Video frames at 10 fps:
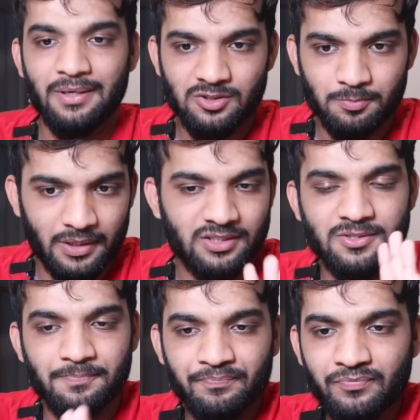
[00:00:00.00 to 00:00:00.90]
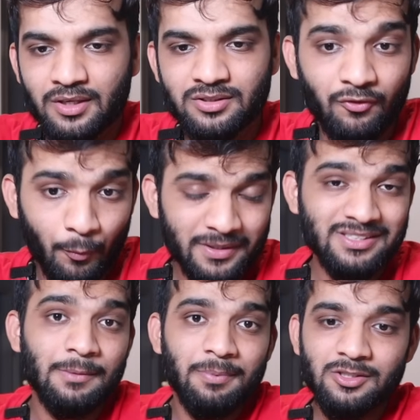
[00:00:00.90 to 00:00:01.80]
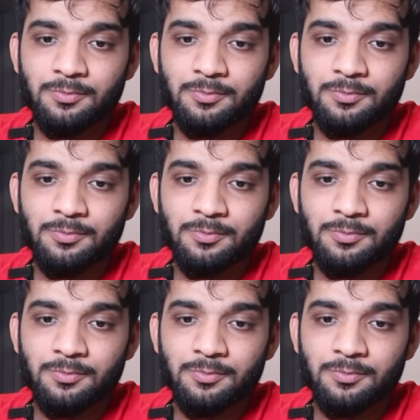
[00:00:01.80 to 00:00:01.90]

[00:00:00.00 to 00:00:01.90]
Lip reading: So I've opened C++.